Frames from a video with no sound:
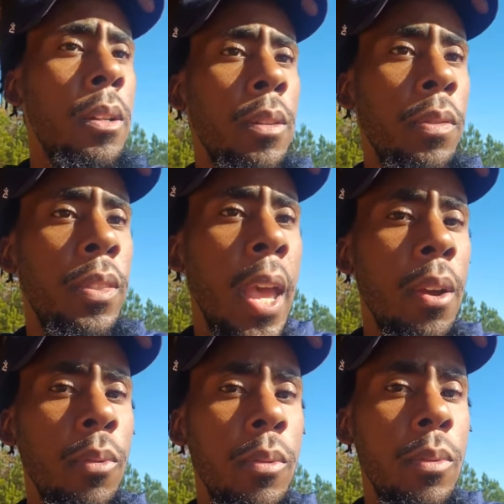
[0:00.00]
that
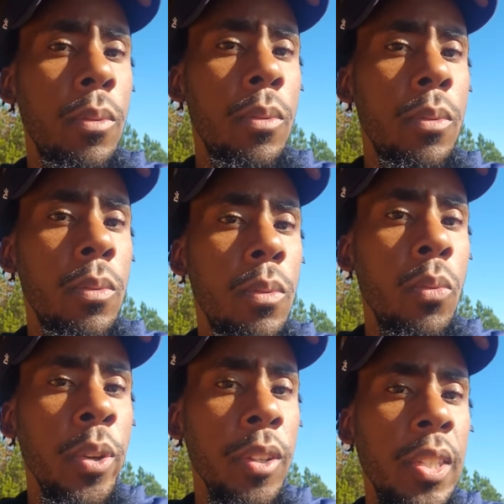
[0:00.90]

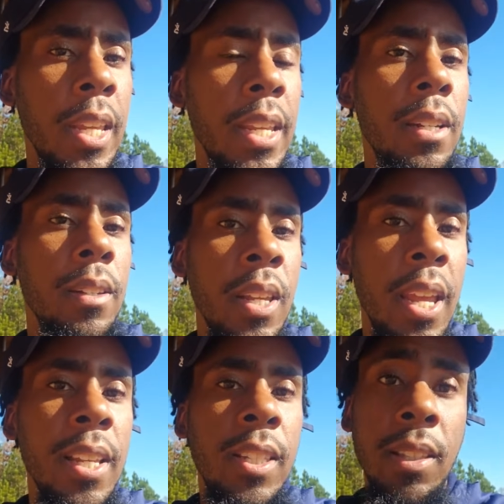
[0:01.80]
we are seeing, yeah,
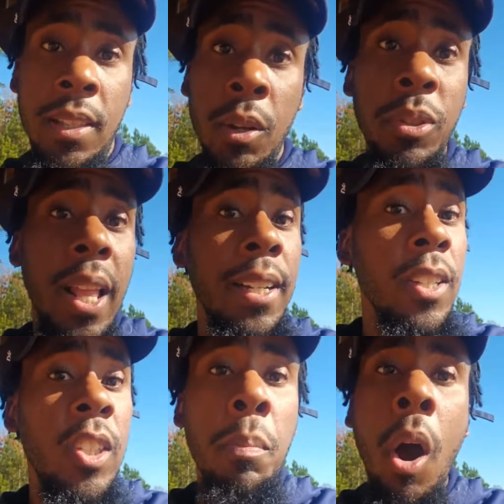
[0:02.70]
it was like the
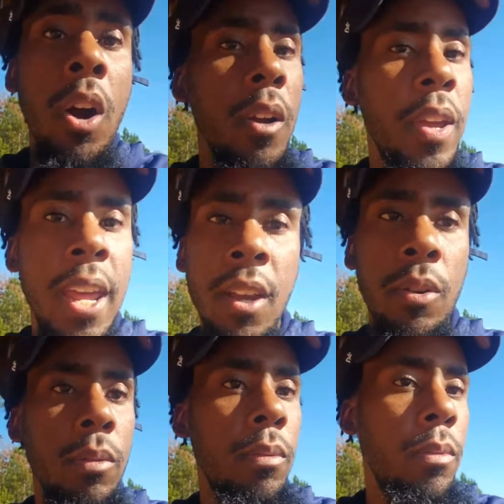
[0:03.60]
smog of hell.
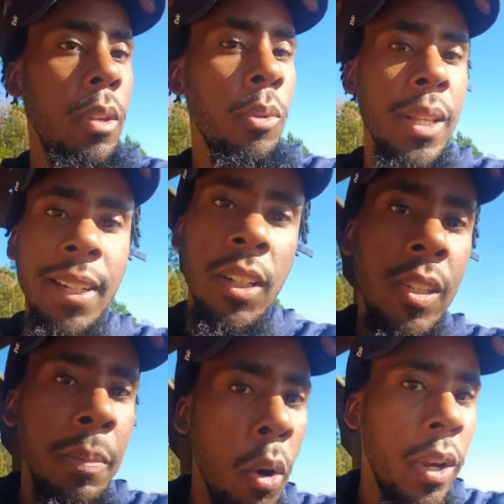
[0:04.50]
It was like the
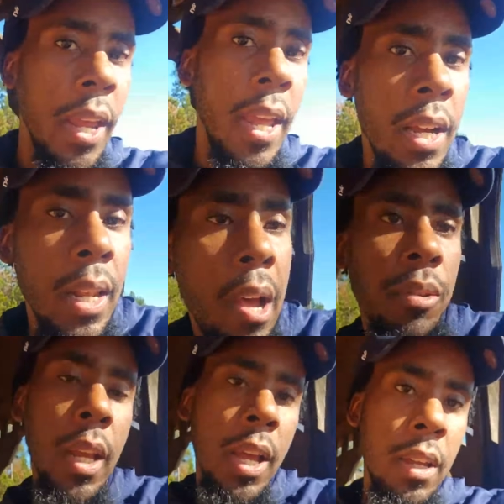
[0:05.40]
smoke of hell
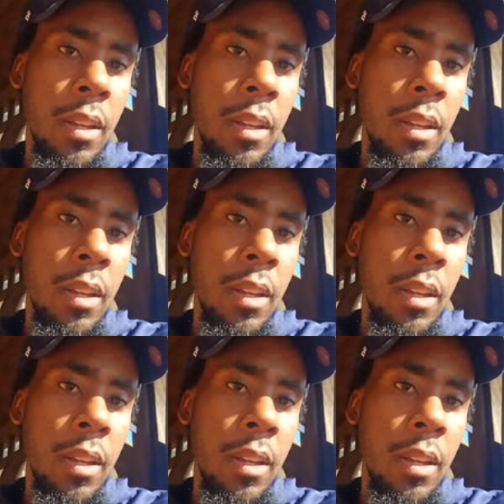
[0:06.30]
outside.